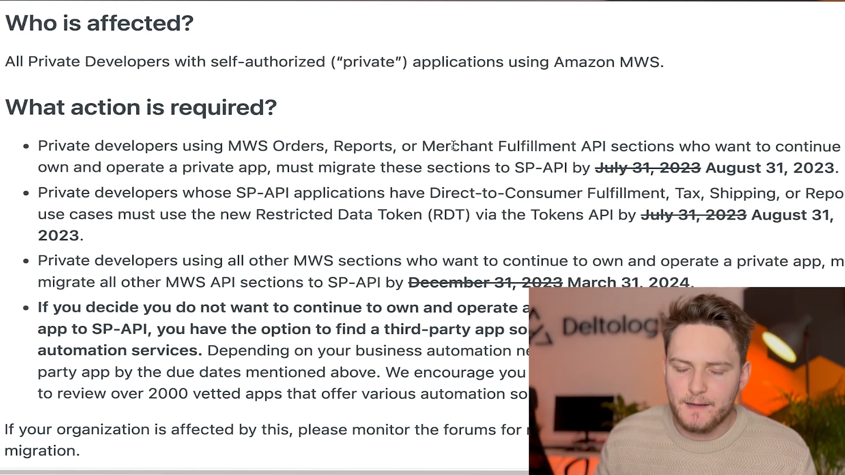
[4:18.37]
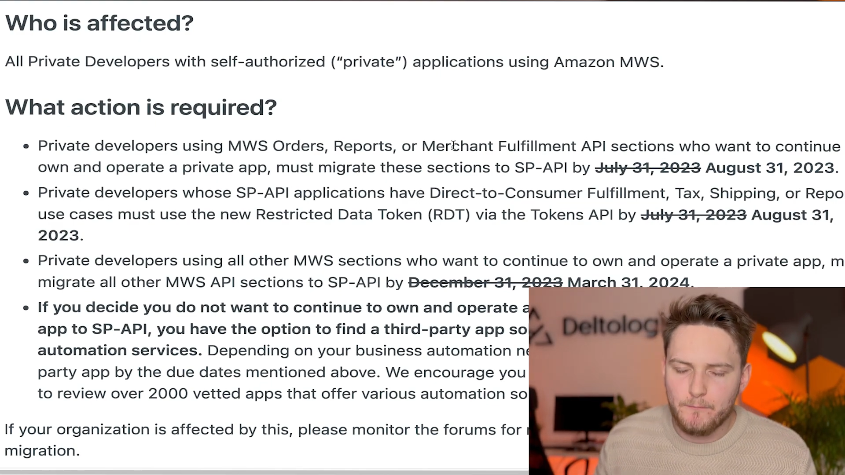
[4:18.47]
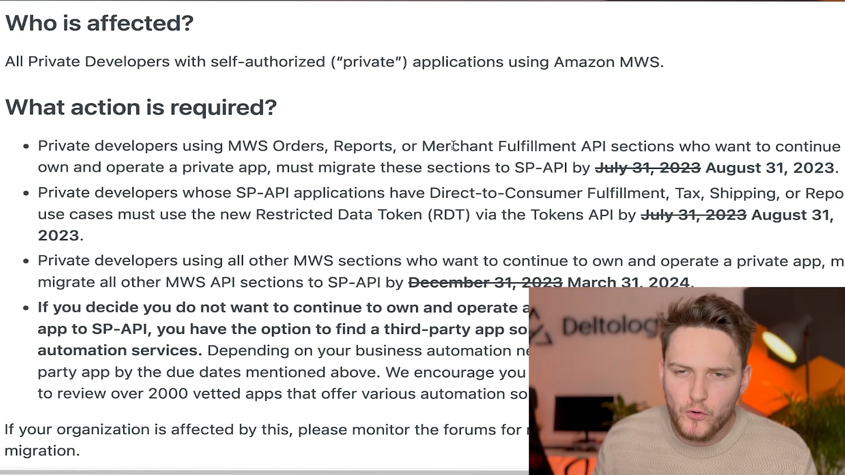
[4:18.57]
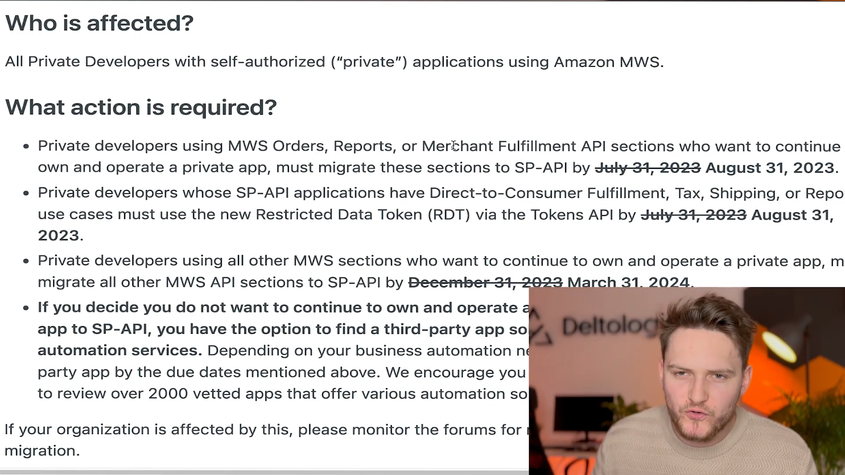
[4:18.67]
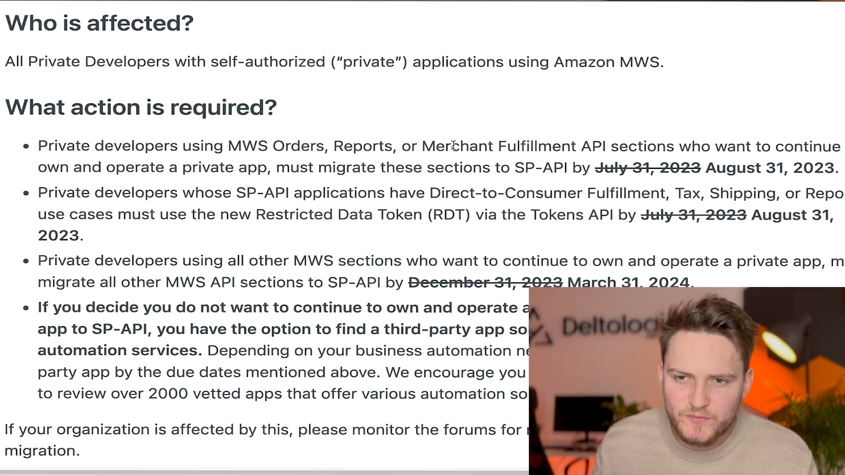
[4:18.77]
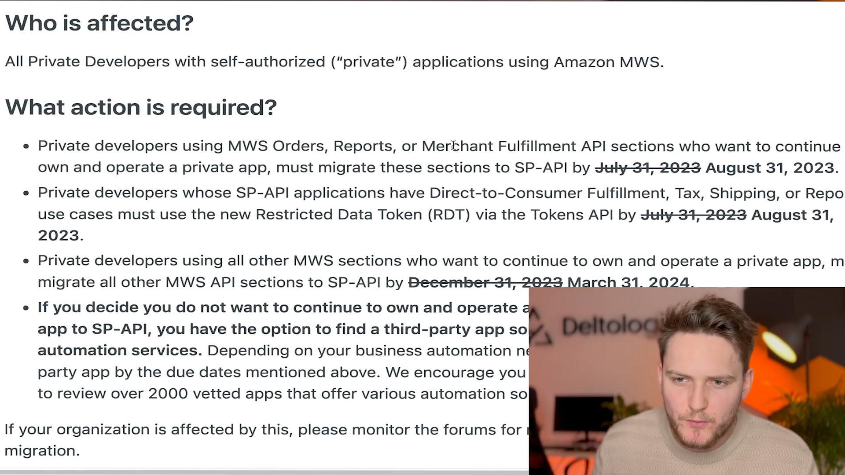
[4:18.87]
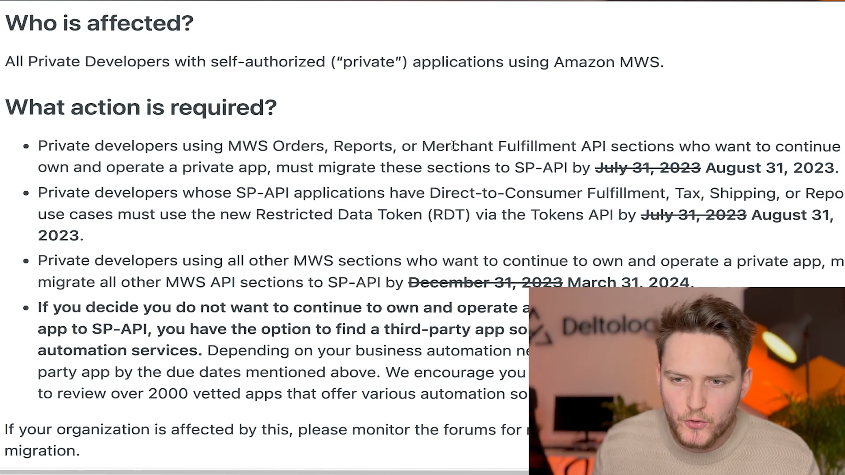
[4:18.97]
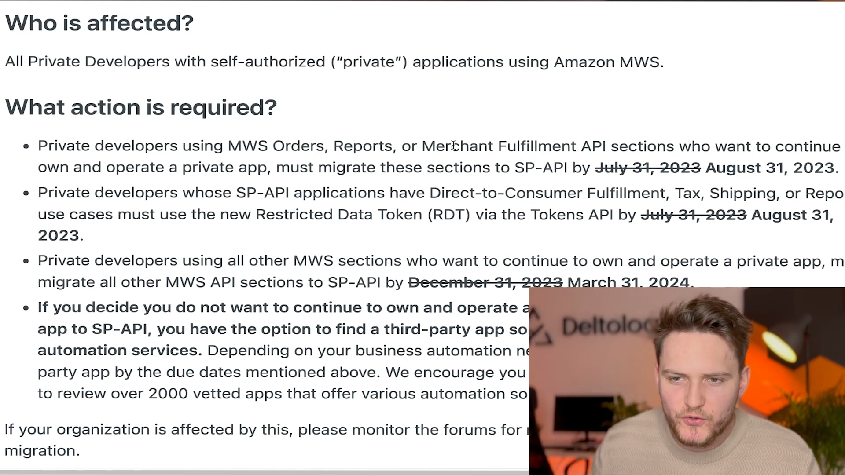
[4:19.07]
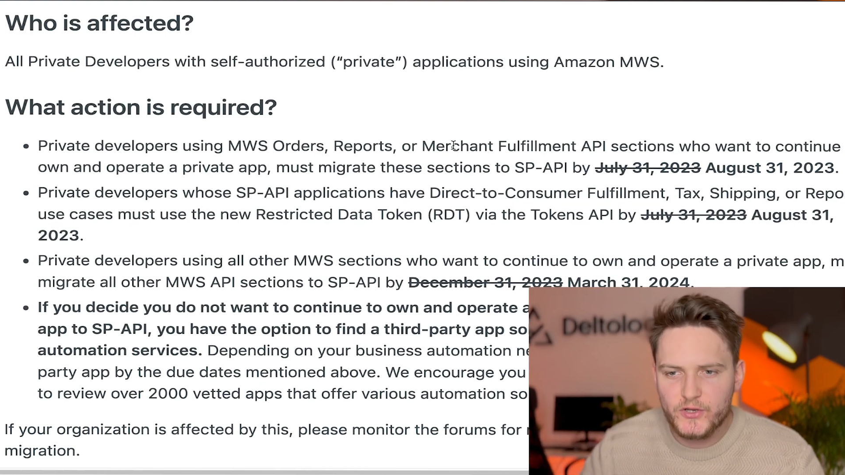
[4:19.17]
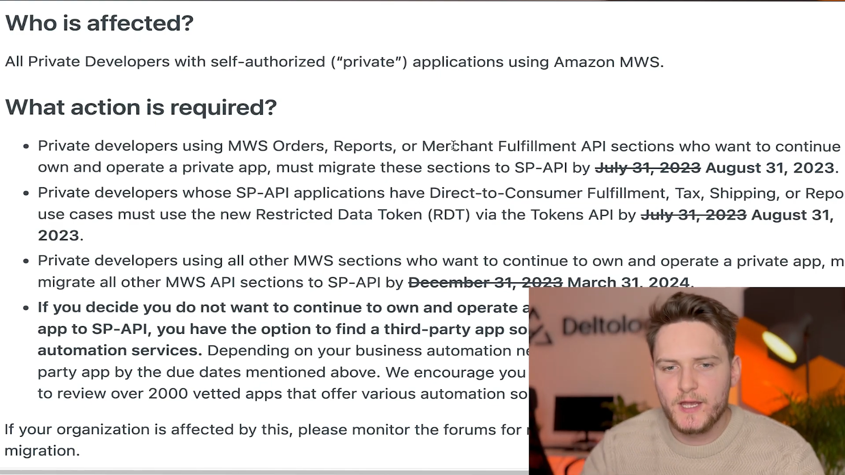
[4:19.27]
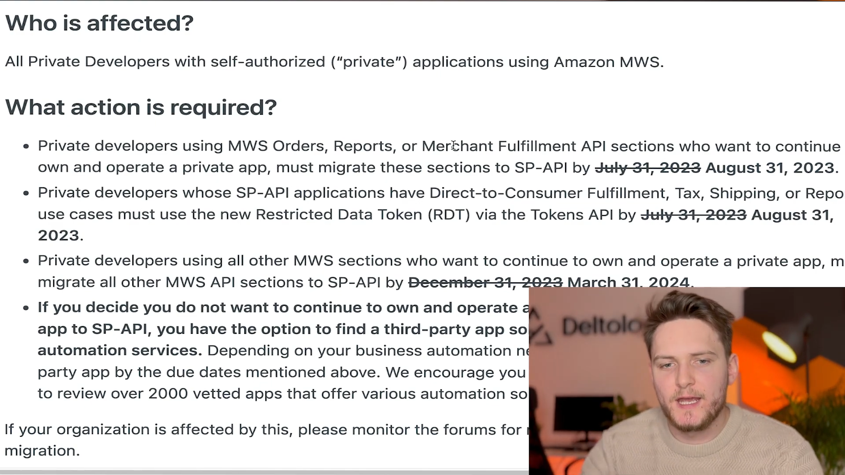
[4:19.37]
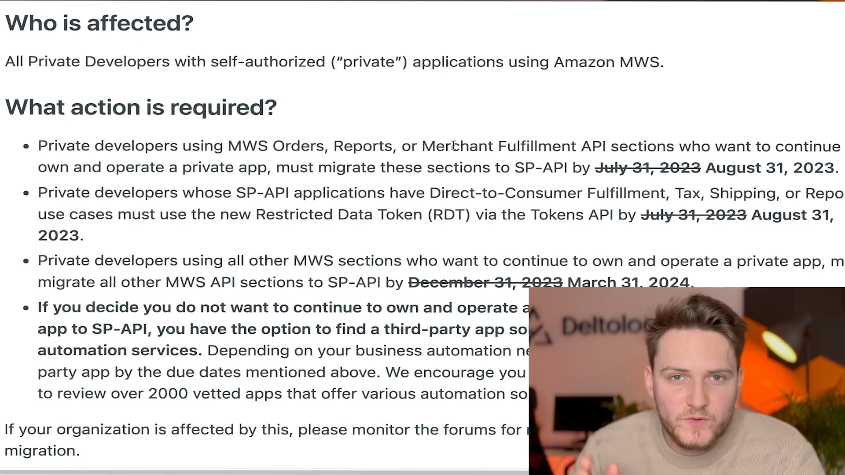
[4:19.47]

are postponed.